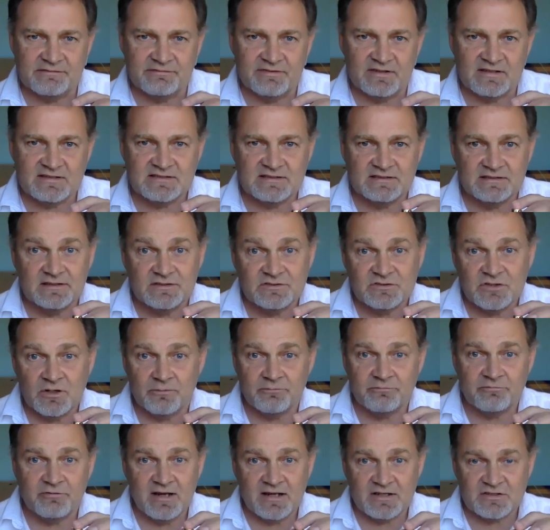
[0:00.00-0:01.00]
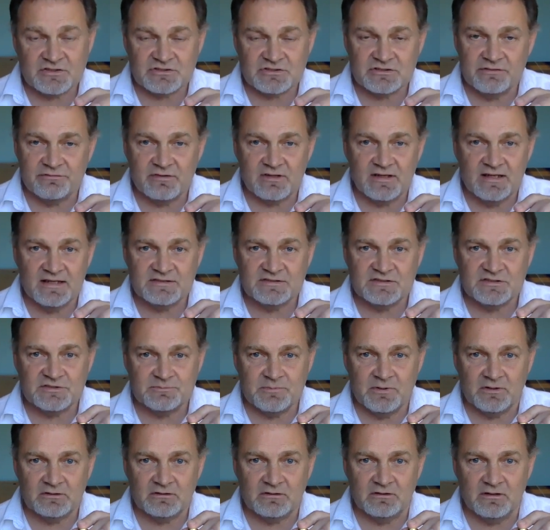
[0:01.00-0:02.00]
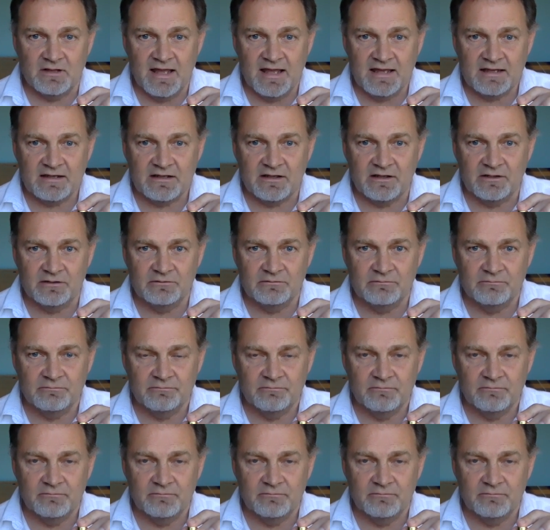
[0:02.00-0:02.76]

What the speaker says: It's in the top fraction of the latest bottle of Echo.